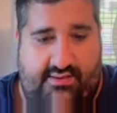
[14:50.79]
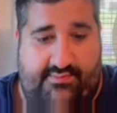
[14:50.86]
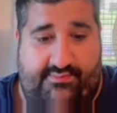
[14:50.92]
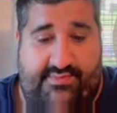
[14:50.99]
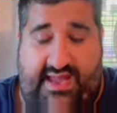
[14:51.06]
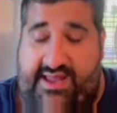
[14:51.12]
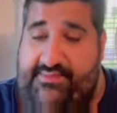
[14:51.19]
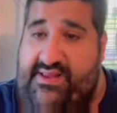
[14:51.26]

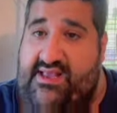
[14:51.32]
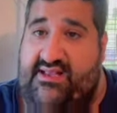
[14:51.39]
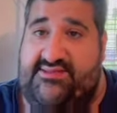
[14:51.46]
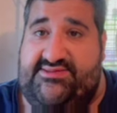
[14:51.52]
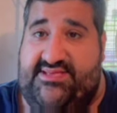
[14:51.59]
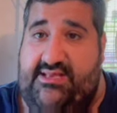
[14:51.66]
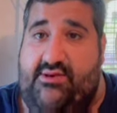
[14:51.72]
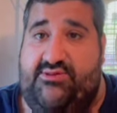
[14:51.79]
Maybe a
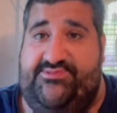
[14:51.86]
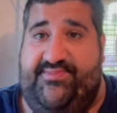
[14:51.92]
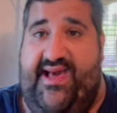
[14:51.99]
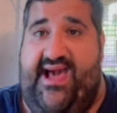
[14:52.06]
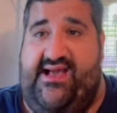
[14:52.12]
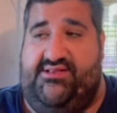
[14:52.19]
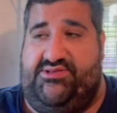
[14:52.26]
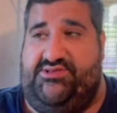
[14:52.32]
singles
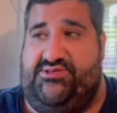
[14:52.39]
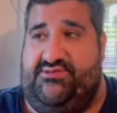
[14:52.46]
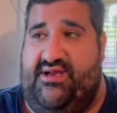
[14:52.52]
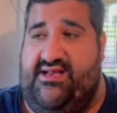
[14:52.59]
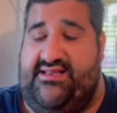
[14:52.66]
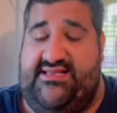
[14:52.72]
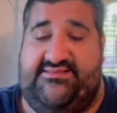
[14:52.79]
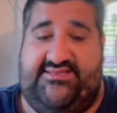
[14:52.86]
match
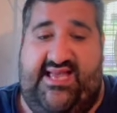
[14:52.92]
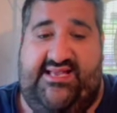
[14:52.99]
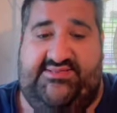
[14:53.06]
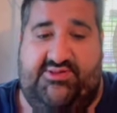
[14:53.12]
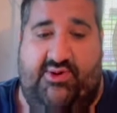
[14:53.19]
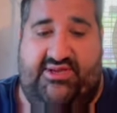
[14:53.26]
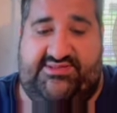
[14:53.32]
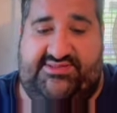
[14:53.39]
against
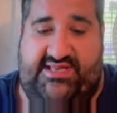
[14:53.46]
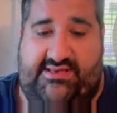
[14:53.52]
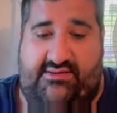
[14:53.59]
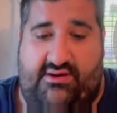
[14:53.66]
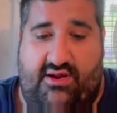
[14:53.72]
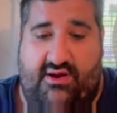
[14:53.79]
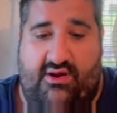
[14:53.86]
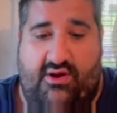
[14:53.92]
Ace Austin